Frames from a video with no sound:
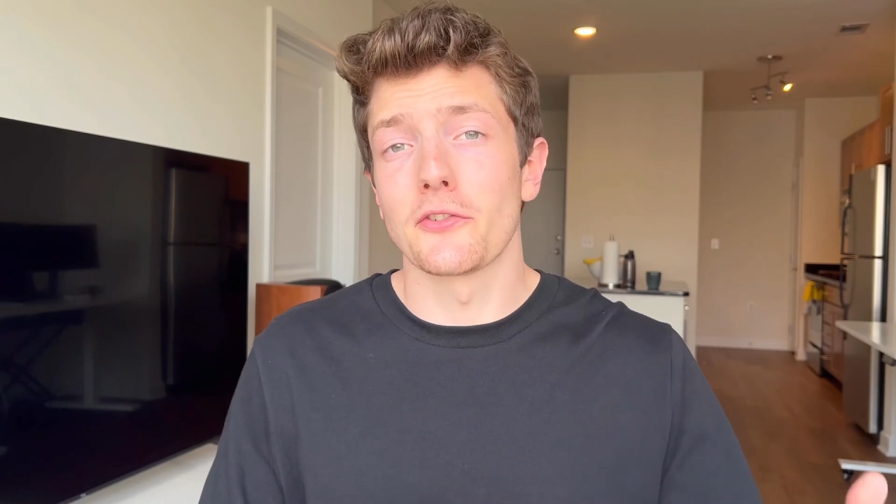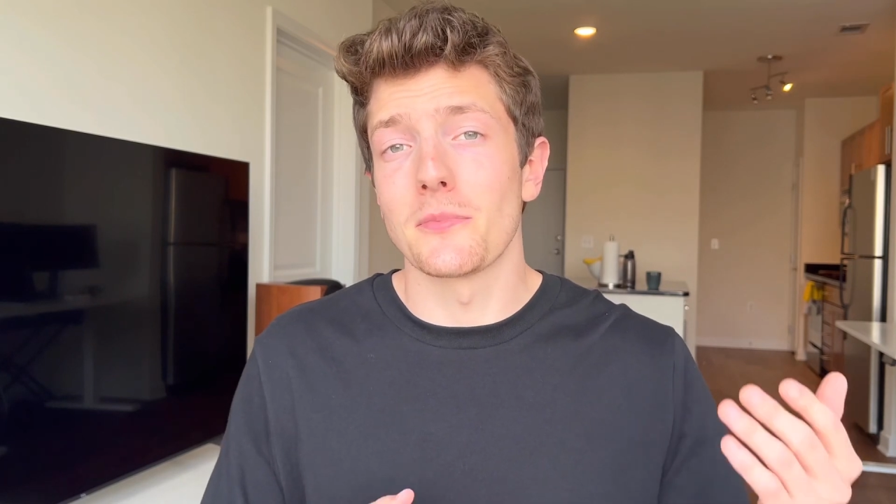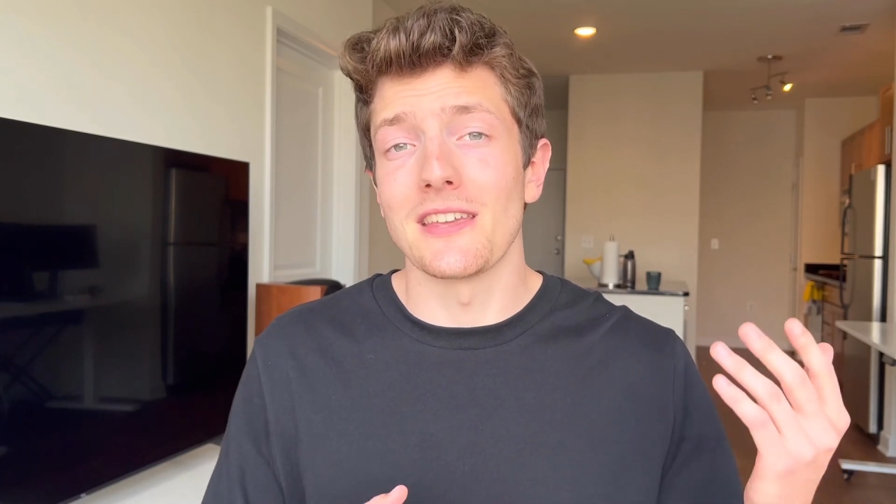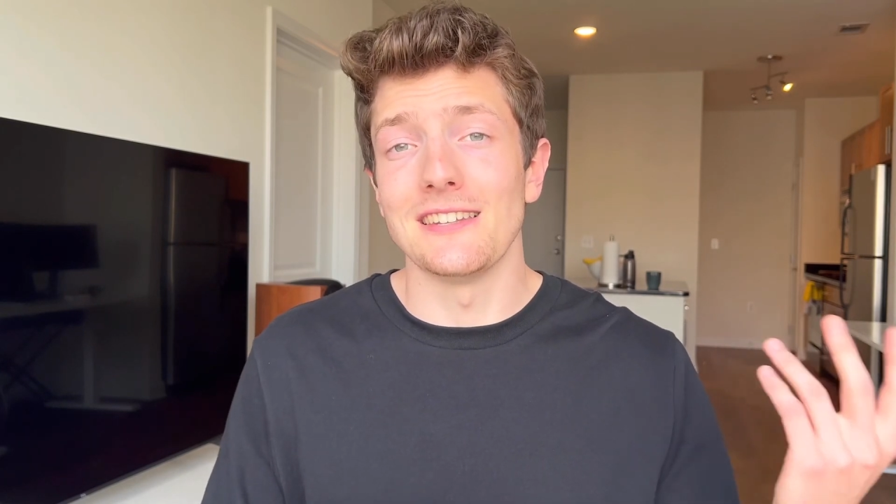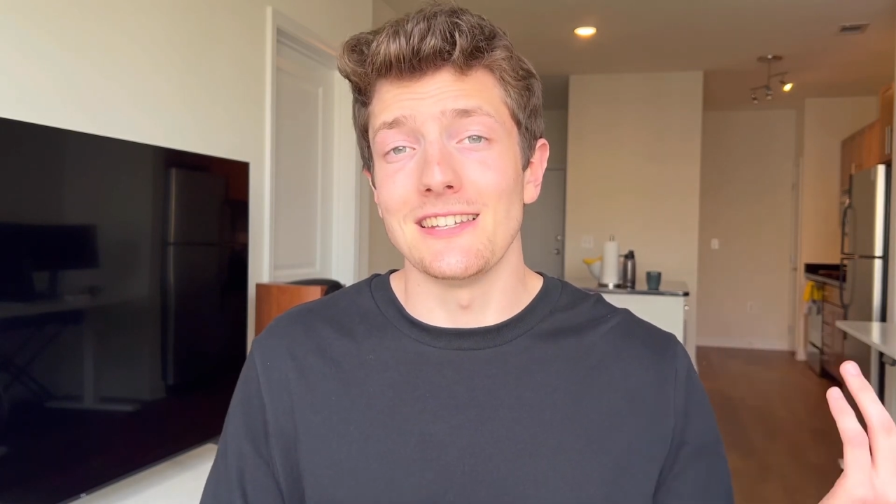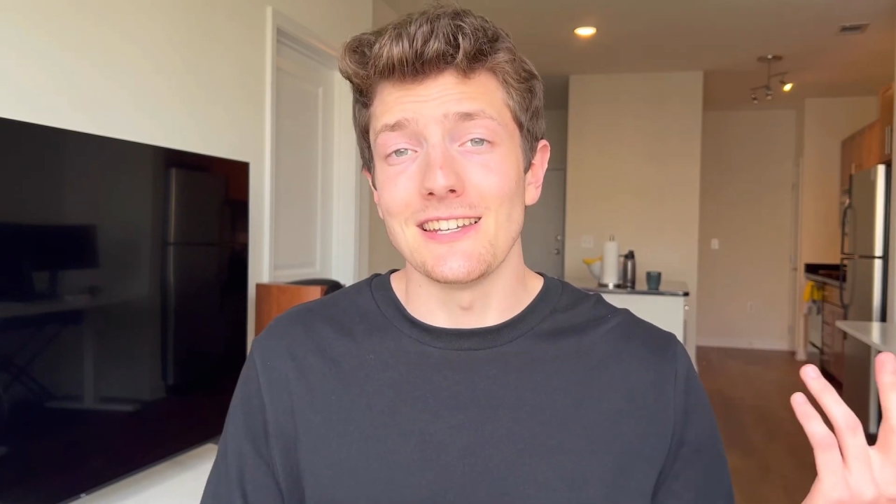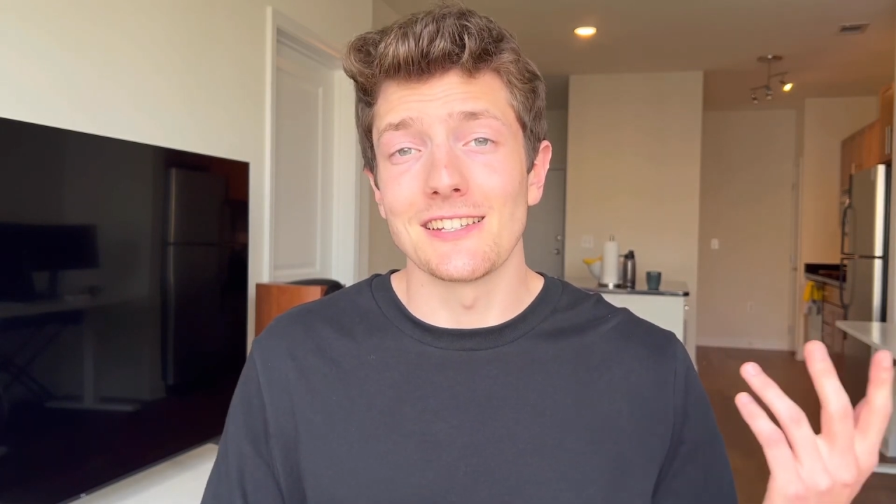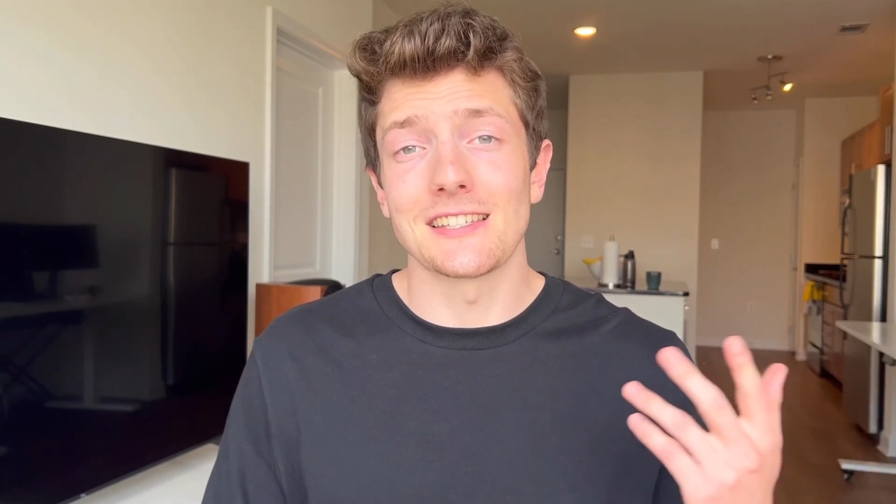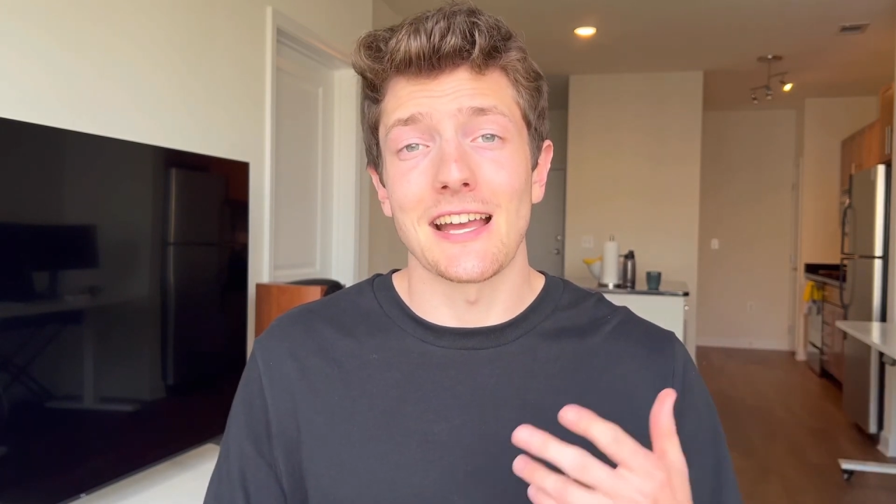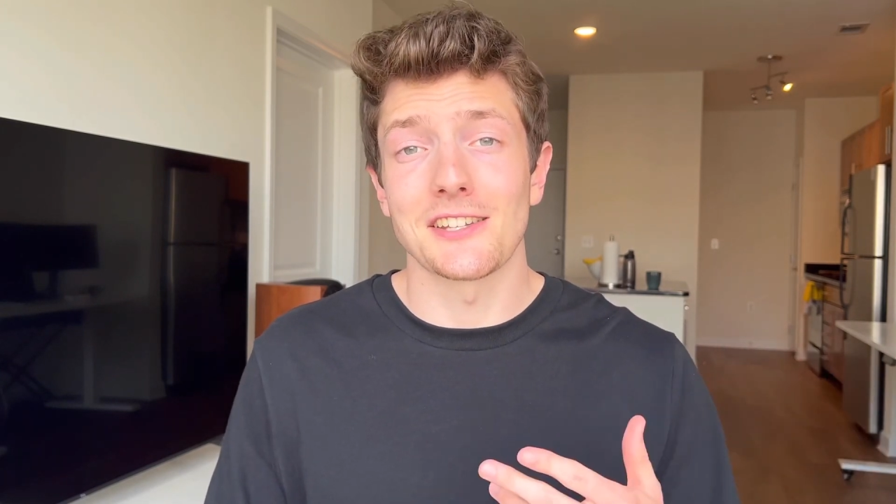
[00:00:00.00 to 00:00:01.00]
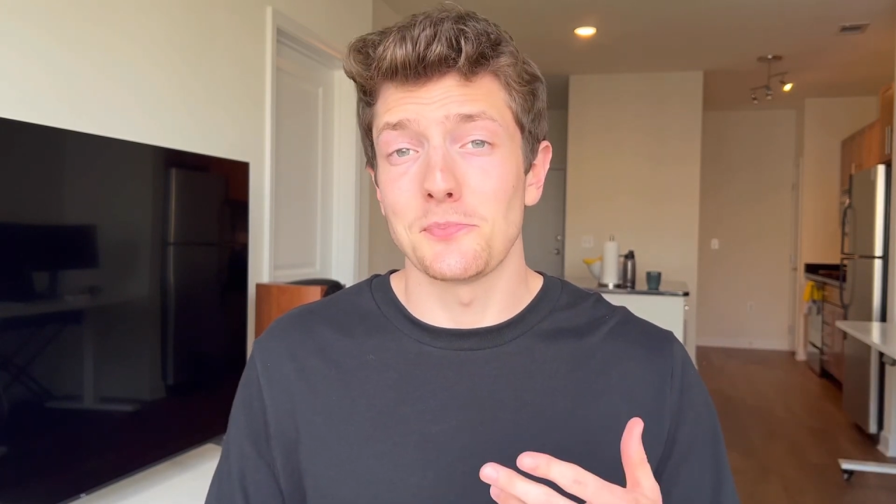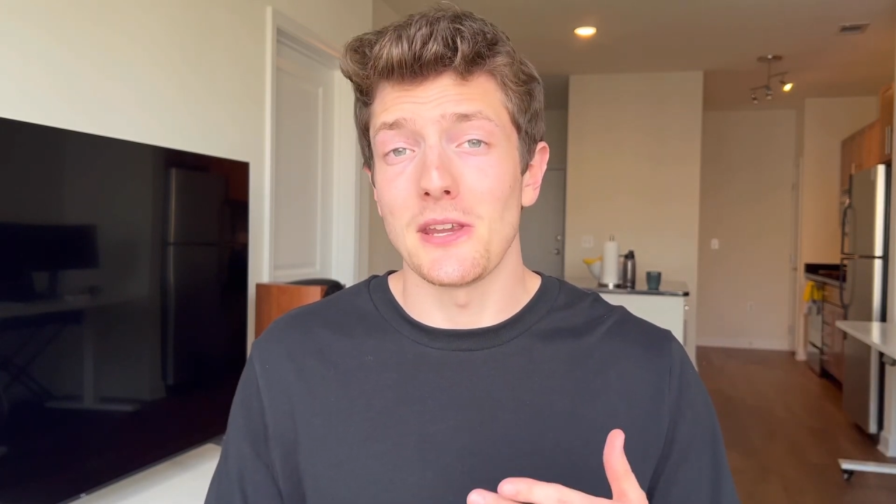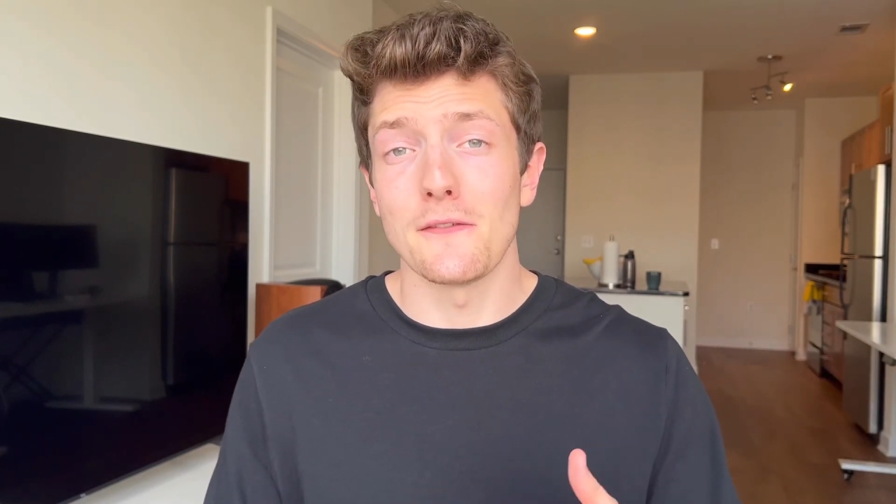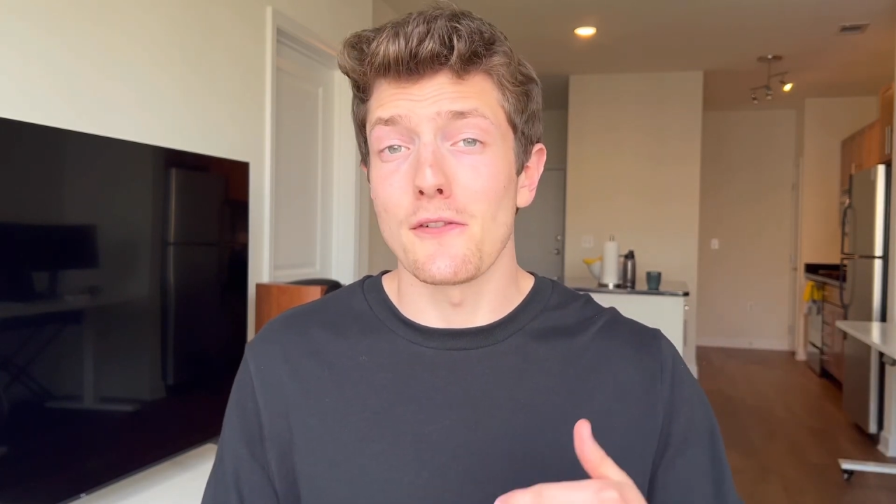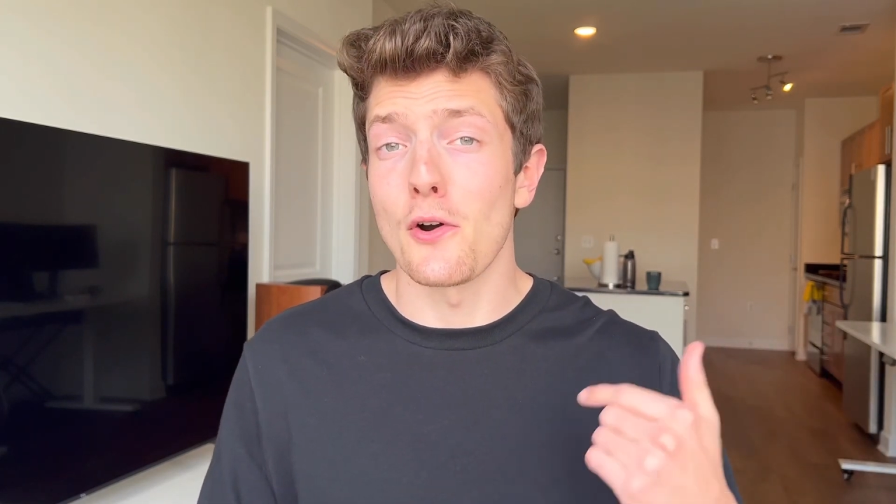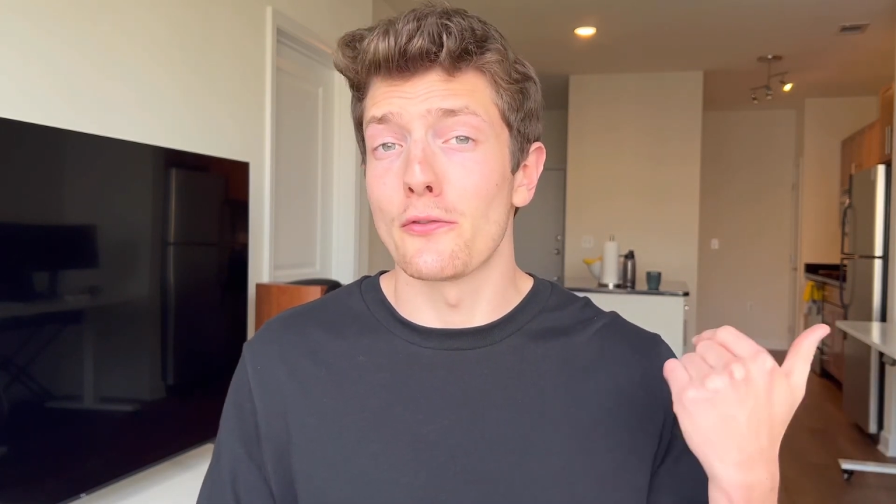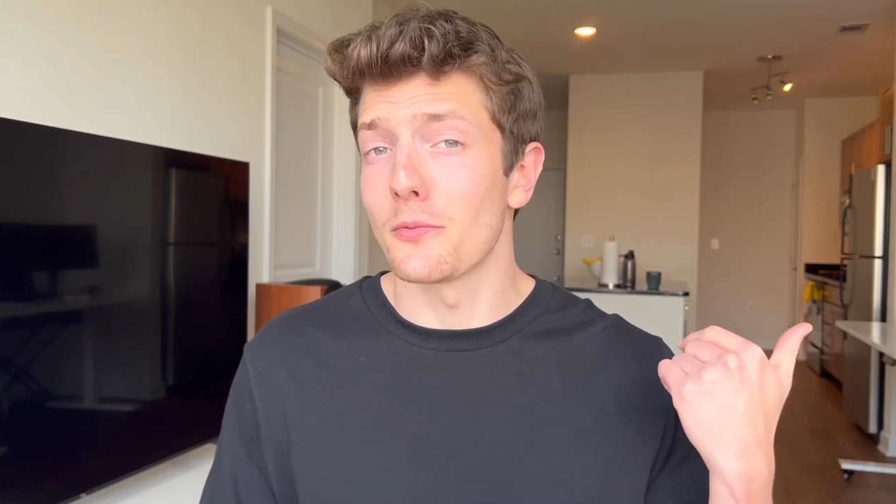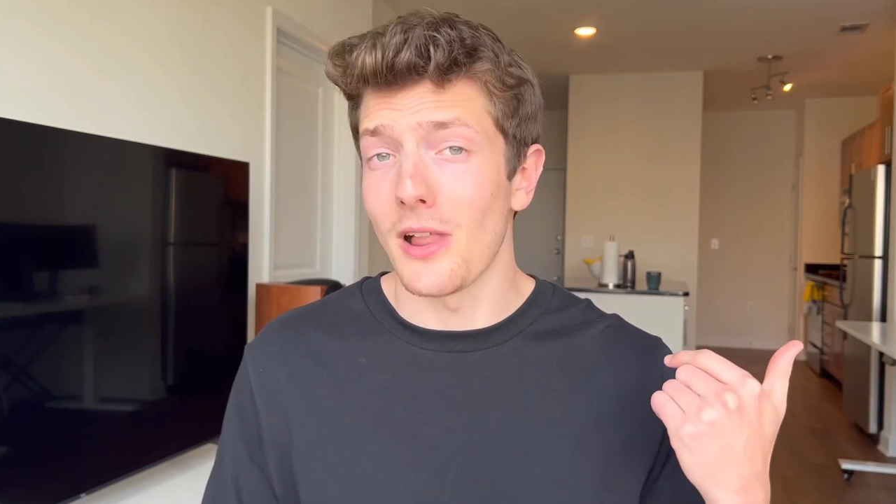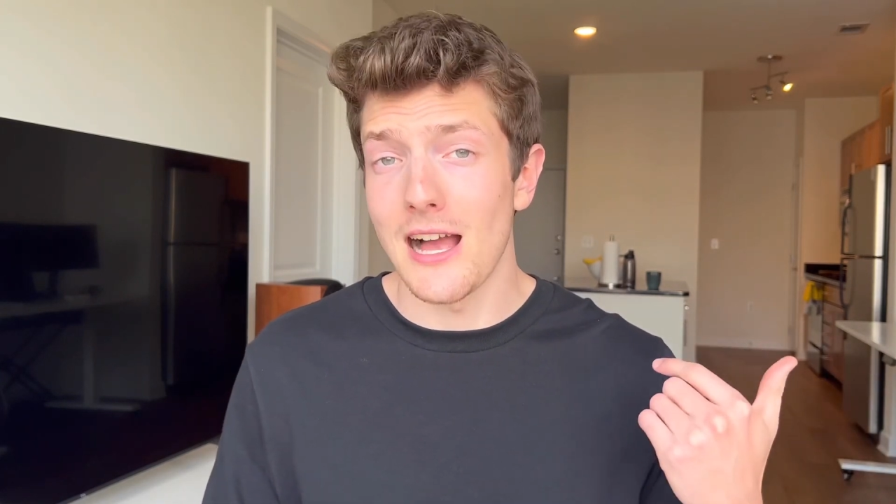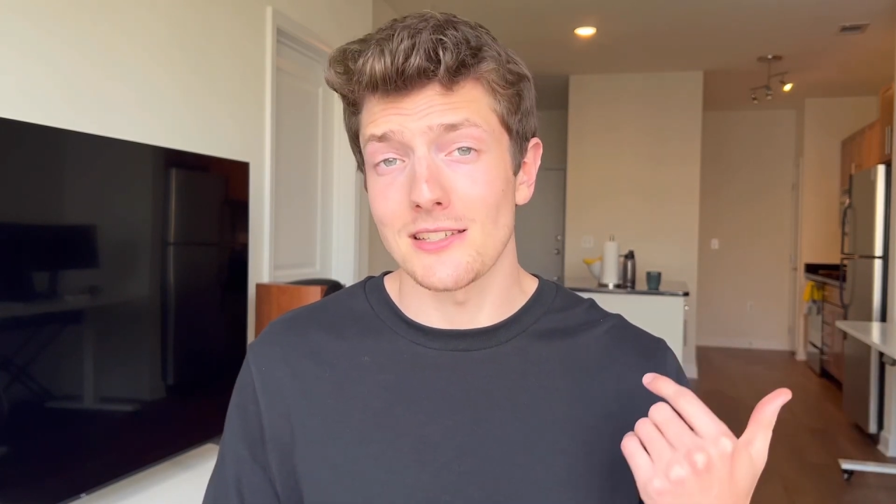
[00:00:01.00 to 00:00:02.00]
from the Adidas X Speed Flow
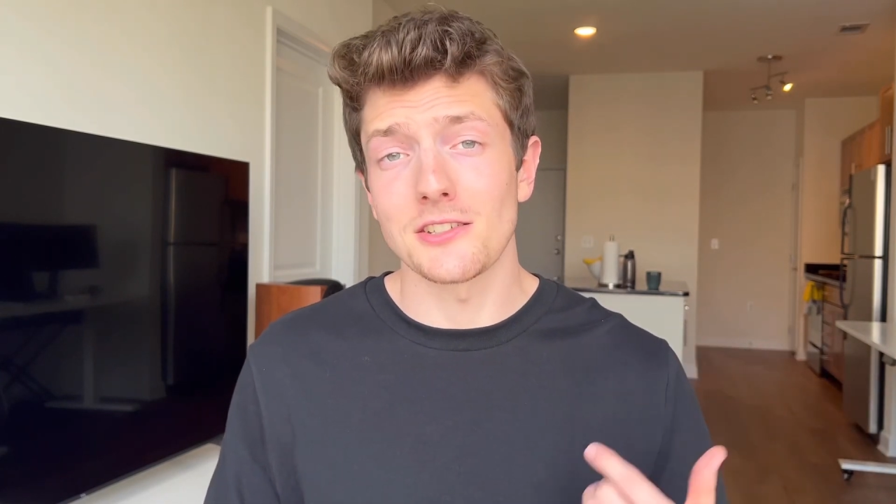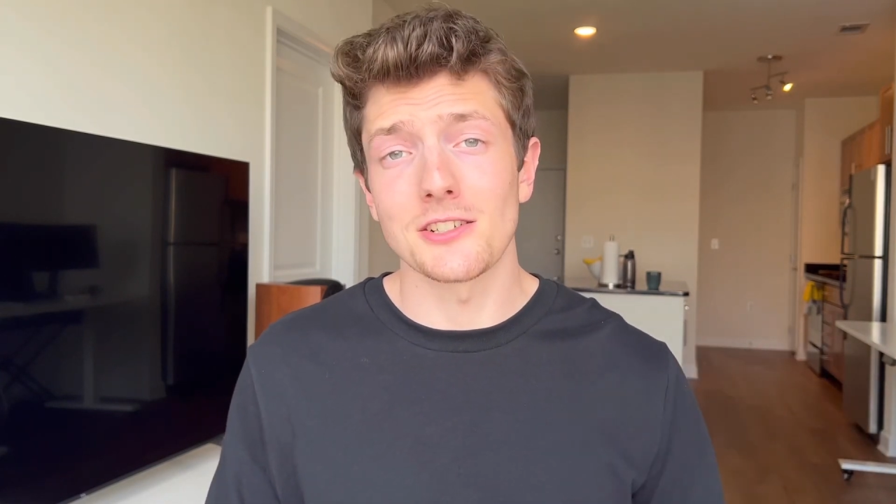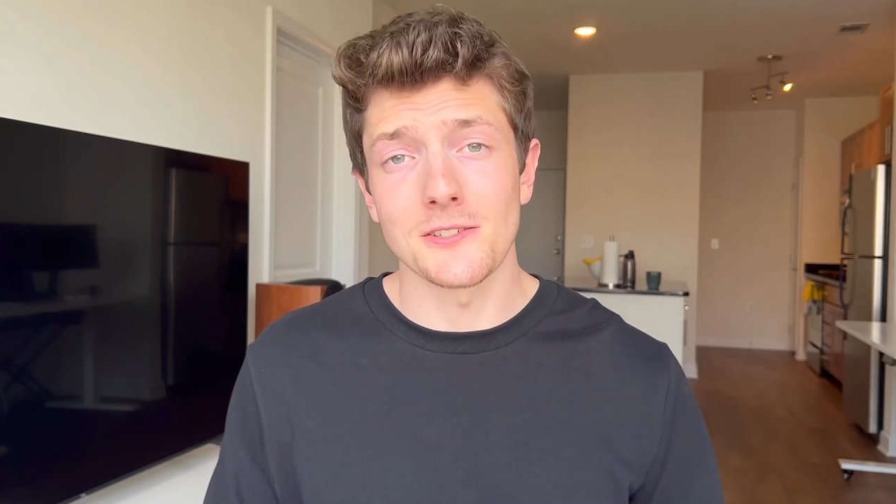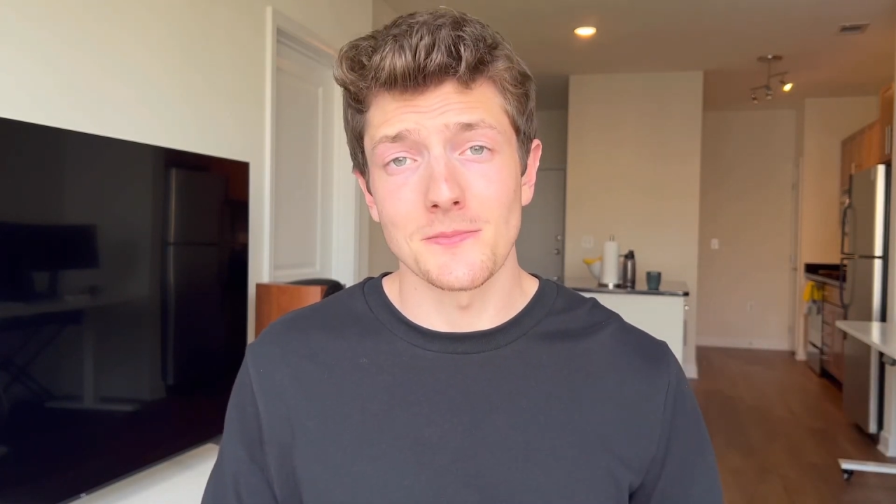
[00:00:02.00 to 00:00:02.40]
from last year.